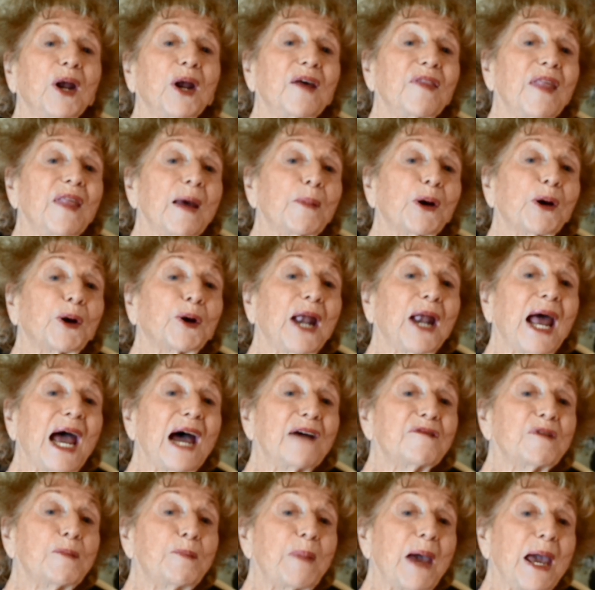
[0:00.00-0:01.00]
of them are going to
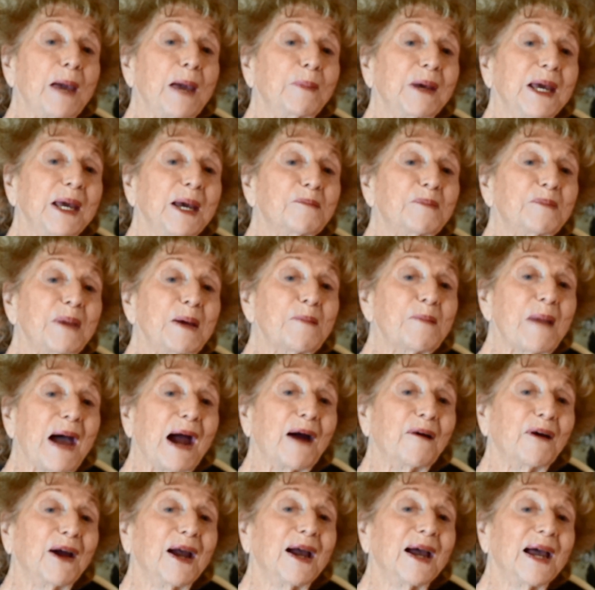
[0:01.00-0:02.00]
have a baby and be
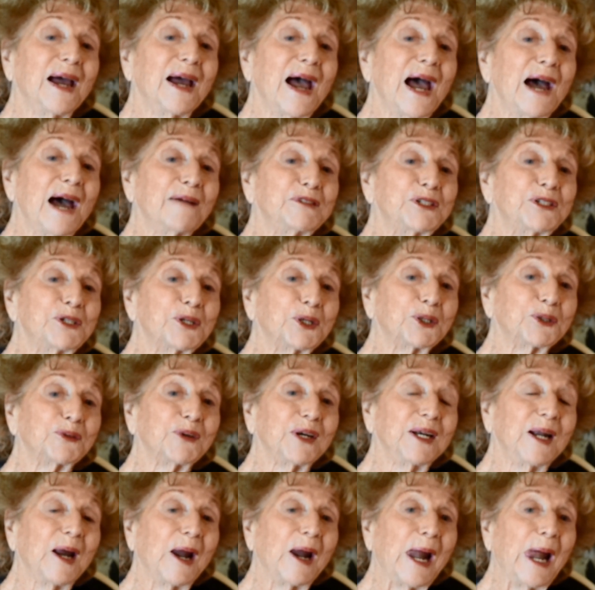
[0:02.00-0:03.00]
married, have
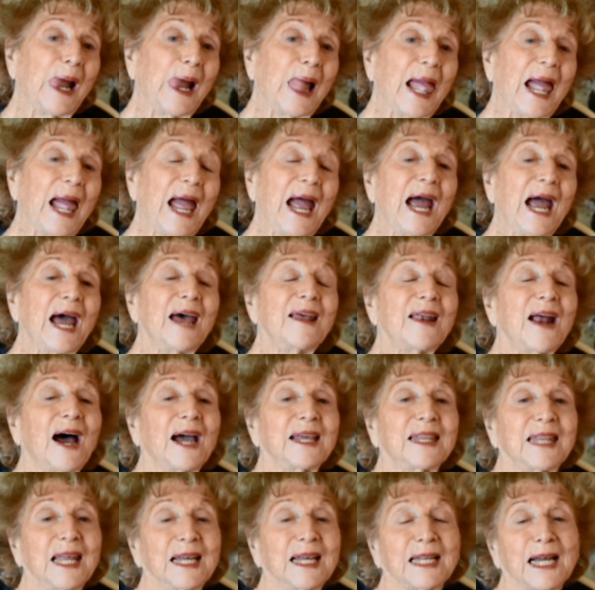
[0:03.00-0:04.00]
children. And I
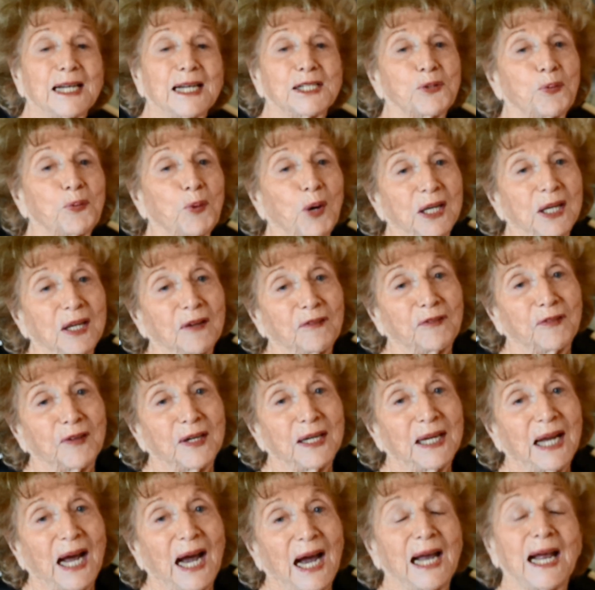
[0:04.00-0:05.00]
think that's
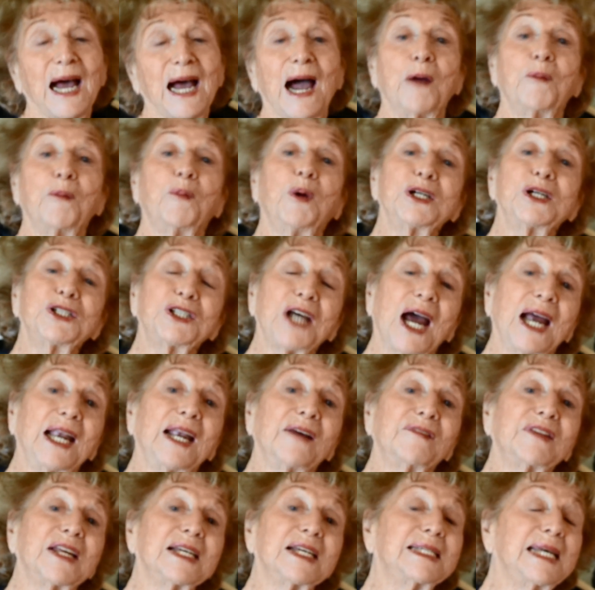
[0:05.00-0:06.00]
wonderful. I wished I
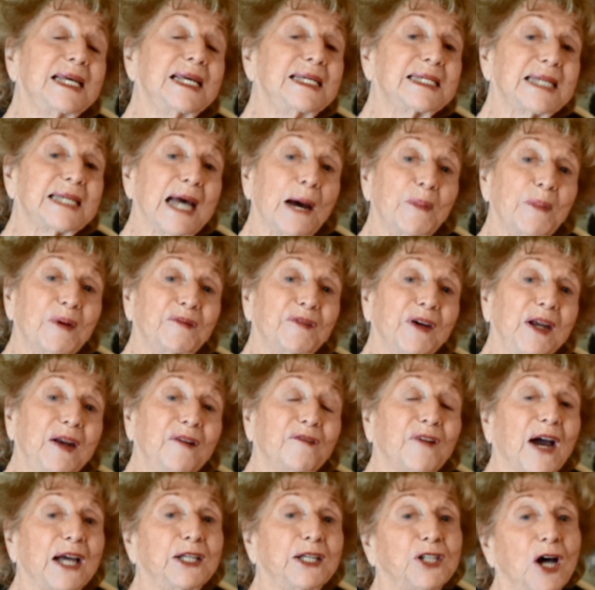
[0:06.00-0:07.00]
lived to see some of it.
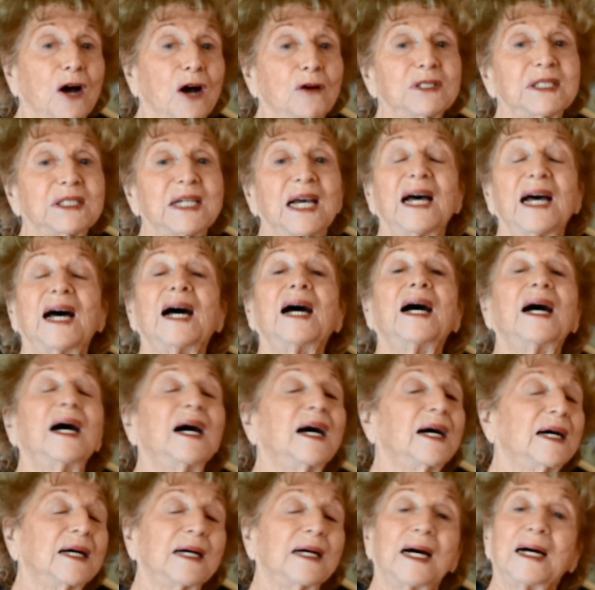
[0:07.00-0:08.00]
If I don't,
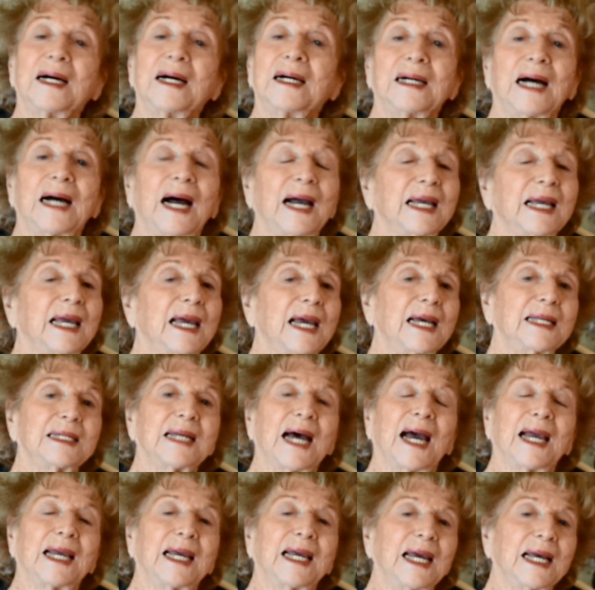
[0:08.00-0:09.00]
I can't.
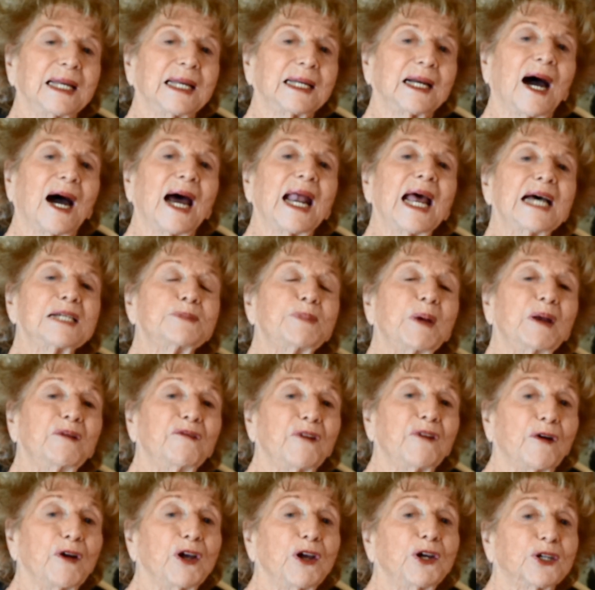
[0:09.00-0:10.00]
God has been
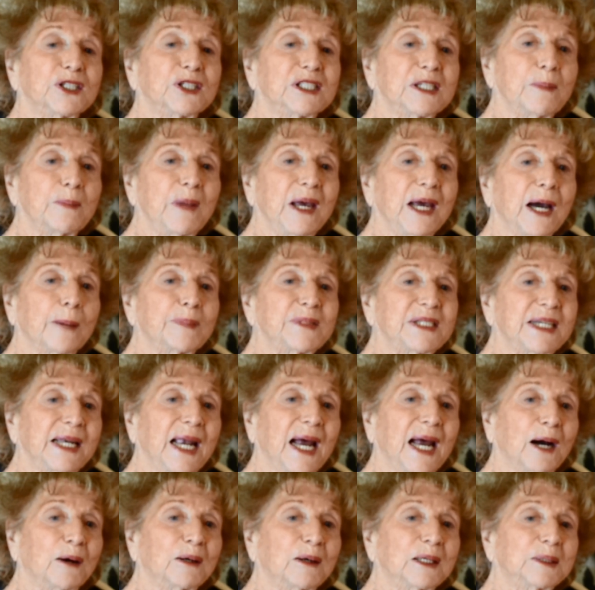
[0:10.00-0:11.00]
very good to me up to
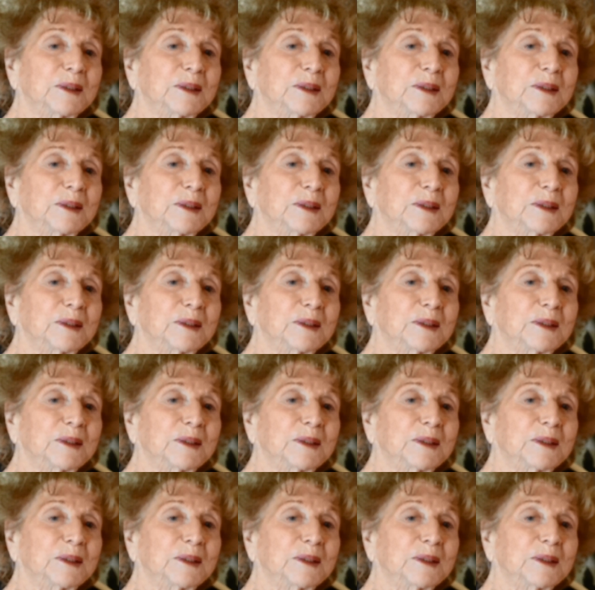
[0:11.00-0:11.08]
now.